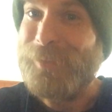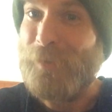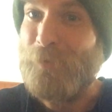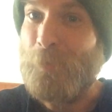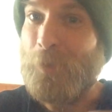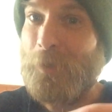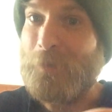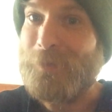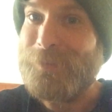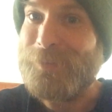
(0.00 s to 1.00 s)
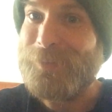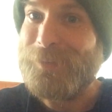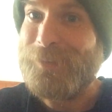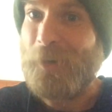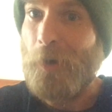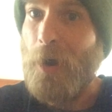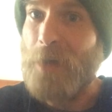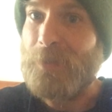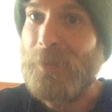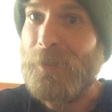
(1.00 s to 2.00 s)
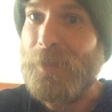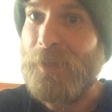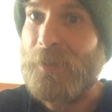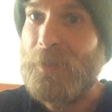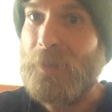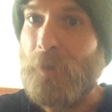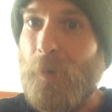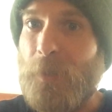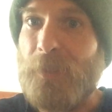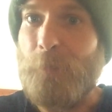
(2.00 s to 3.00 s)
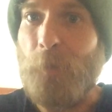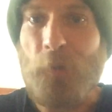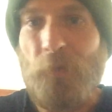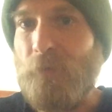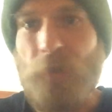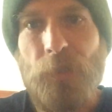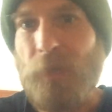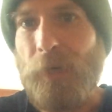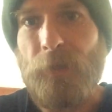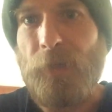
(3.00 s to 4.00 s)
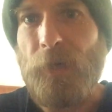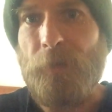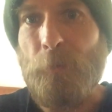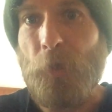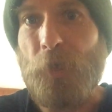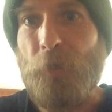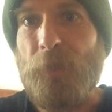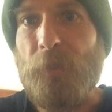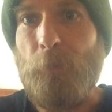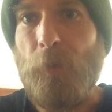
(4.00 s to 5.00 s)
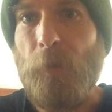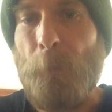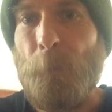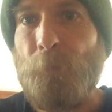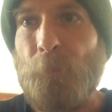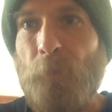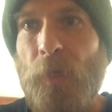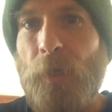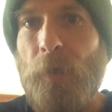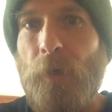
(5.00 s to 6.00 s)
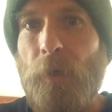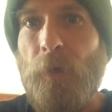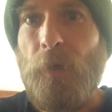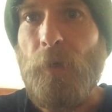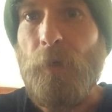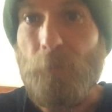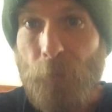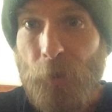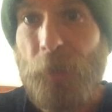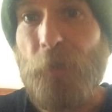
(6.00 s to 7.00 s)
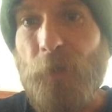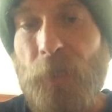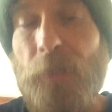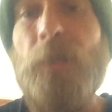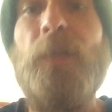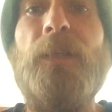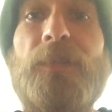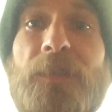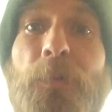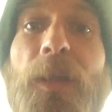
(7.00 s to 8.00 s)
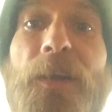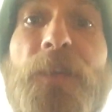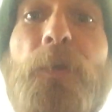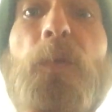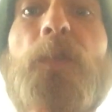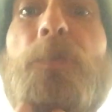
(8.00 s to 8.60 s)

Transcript: if you put a cross underneath this Taurus symbol, you've exactly got the Mercury symbol. And Mercury is the planet that rules